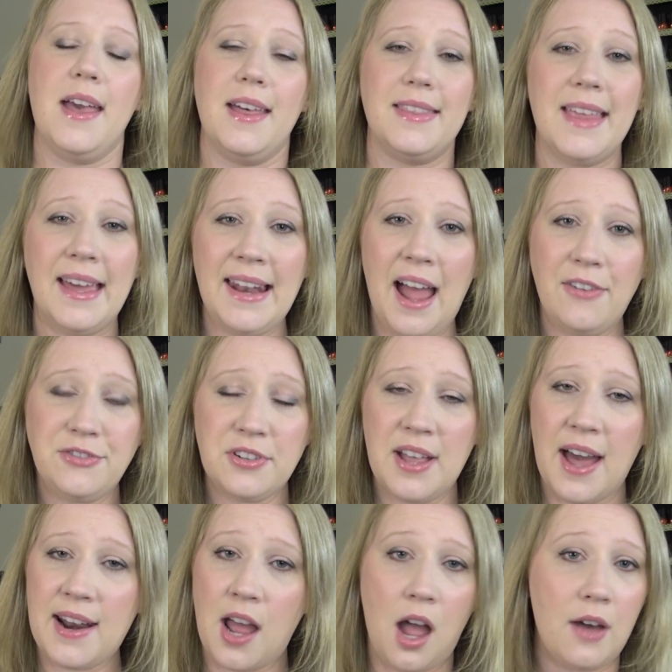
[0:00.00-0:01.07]
Then after
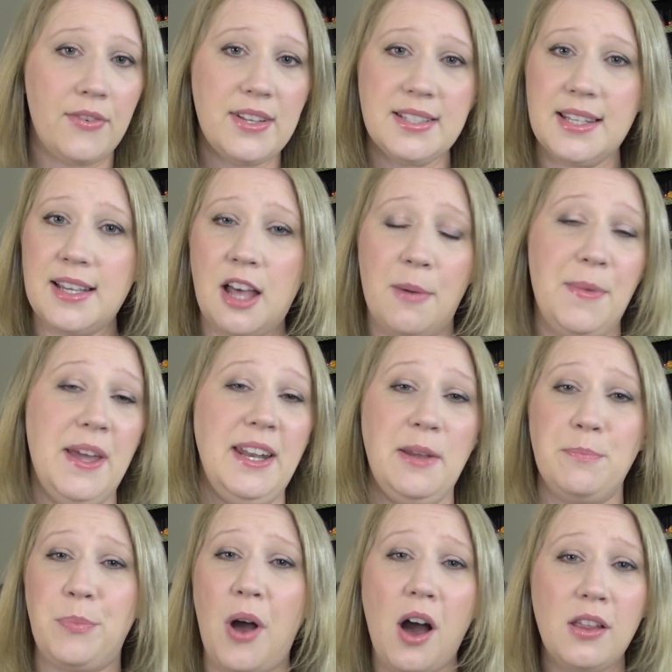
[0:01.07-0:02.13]
that, I obviously come in
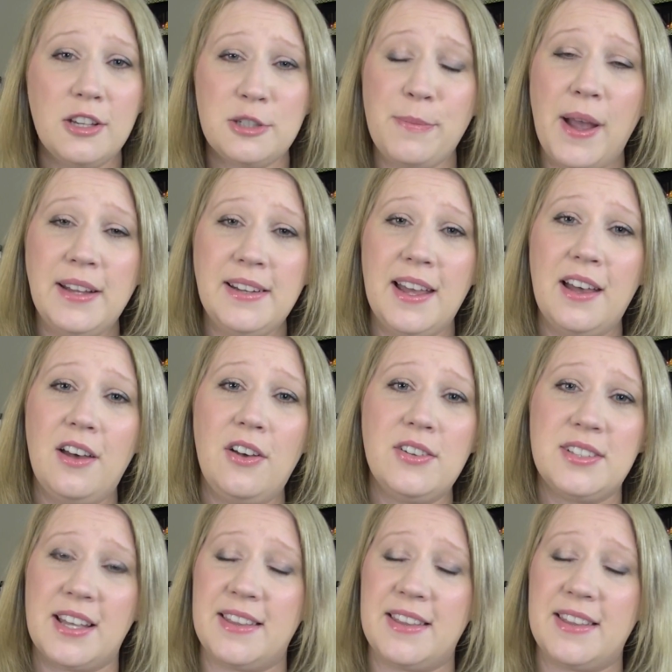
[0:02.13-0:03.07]
and polish my nails,